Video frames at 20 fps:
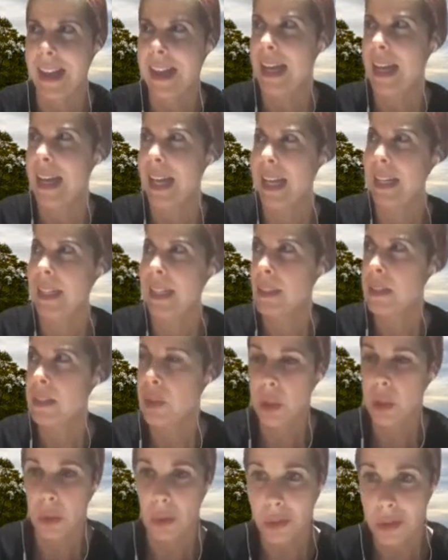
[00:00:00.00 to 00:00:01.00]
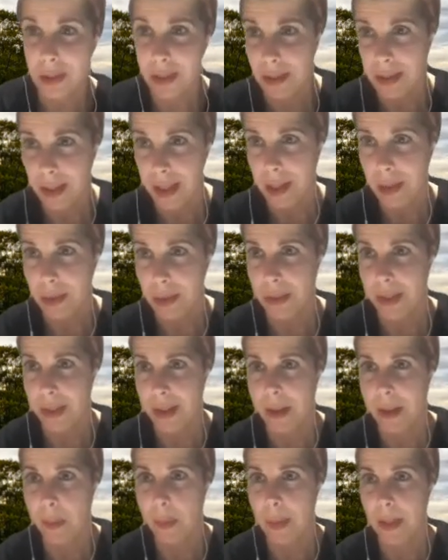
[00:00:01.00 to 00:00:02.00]
And it's used in
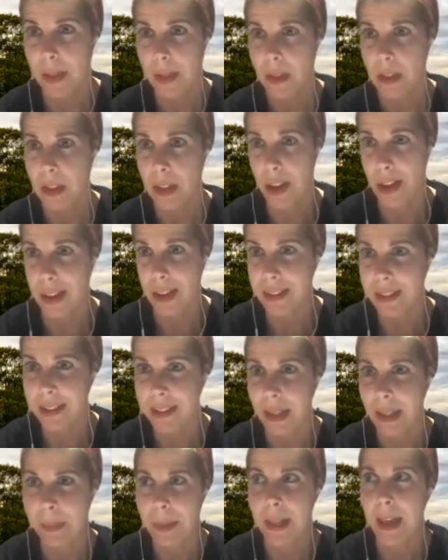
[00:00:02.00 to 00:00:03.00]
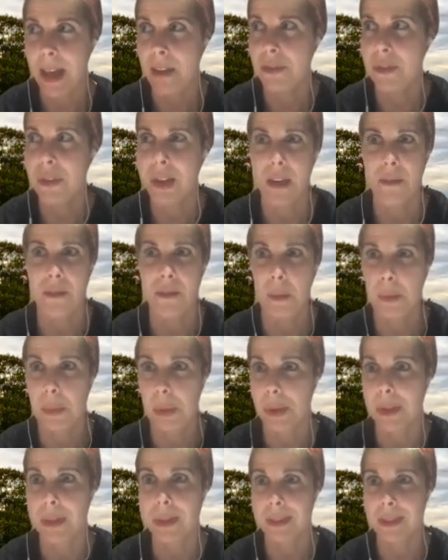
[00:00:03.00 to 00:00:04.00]
psychotherapy a lot. I mean, have you ever
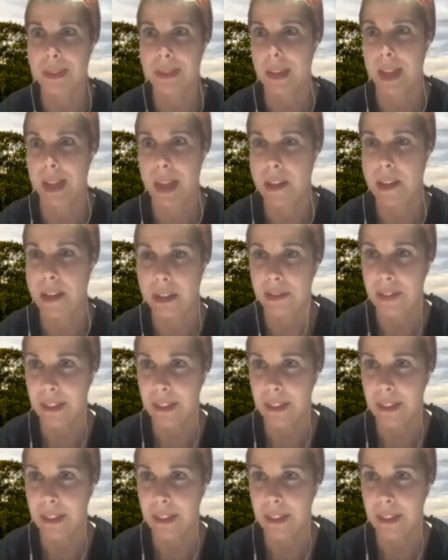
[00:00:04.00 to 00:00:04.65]
burned the letter of an